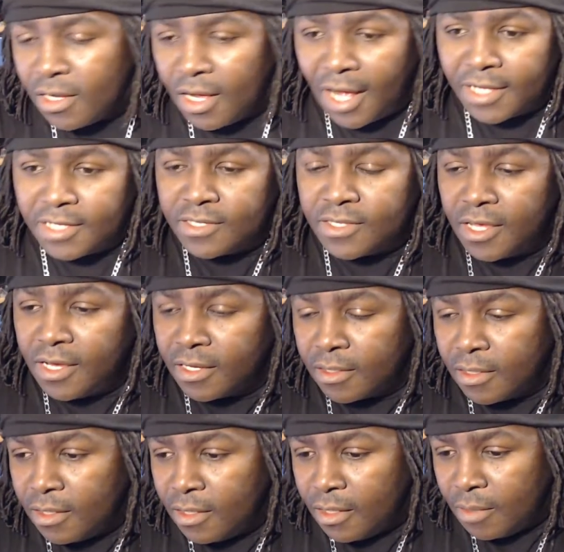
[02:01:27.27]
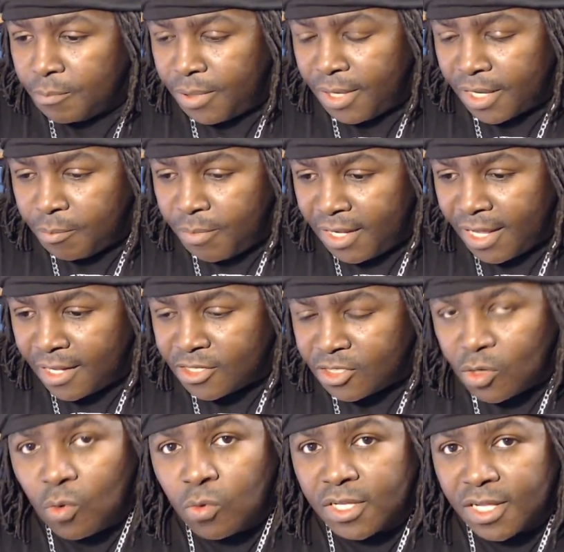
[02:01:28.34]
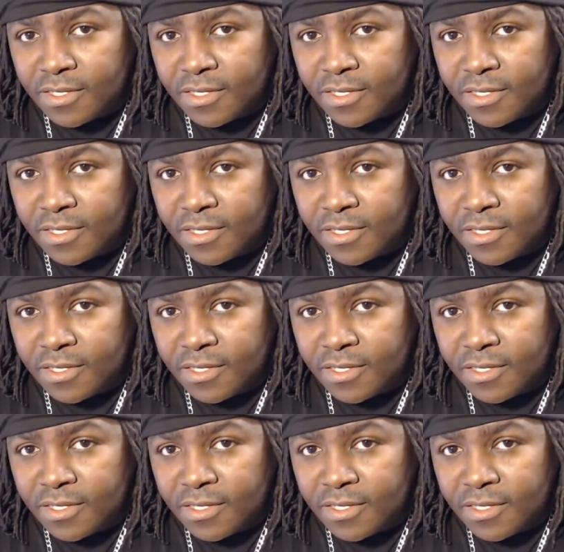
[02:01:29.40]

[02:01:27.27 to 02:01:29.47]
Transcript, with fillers: I just think Pikmin has sold